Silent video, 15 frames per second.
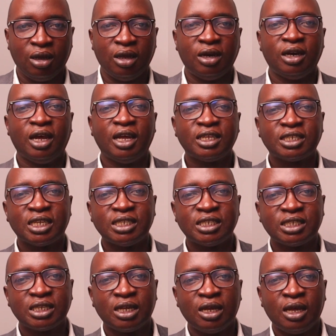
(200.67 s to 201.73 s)
In
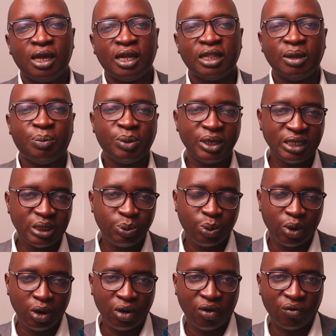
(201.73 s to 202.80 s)
essence, the
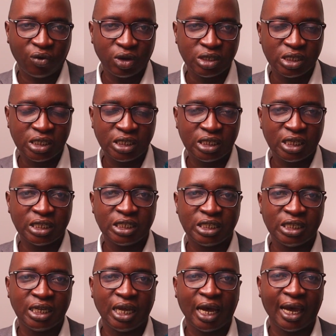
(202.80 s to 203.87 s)
principle of
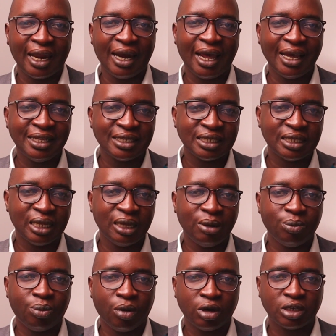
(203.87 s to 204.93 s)
consistency highlights the
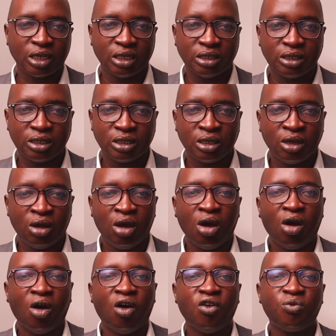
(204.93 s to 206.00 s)
importance
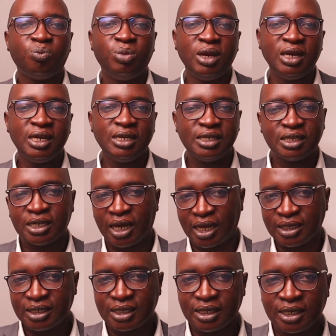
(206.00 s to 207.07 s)
of building
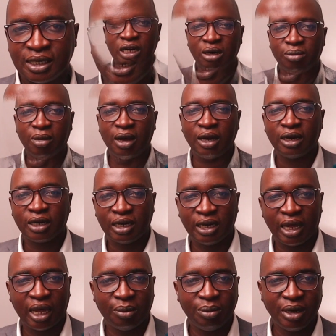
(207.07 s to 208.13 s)
trust and
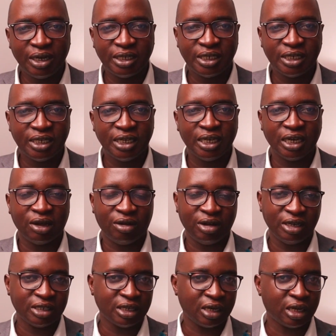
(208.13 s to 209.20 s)
reliability in our
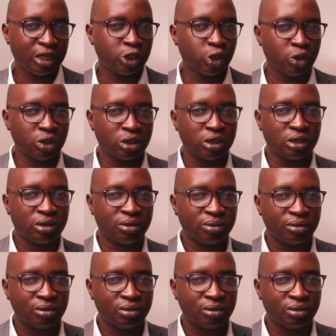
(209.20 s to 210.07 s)
interactions.